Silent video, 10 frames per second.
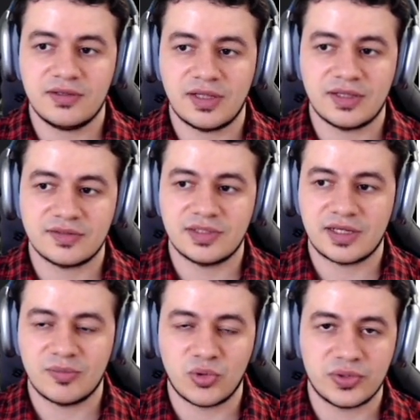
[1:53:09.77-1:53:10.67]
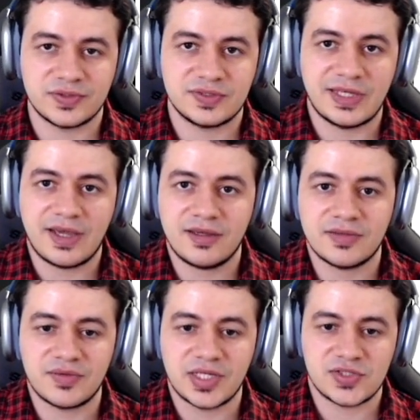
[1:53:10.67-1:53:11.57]
and that's like a stack,
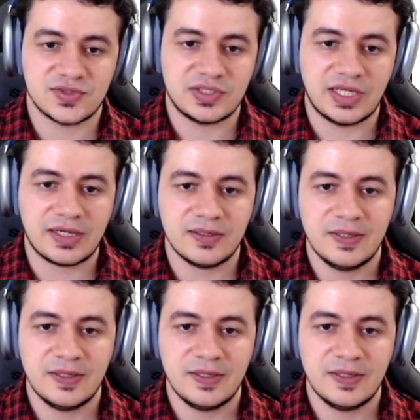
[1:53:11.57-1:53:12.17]
navigation stack.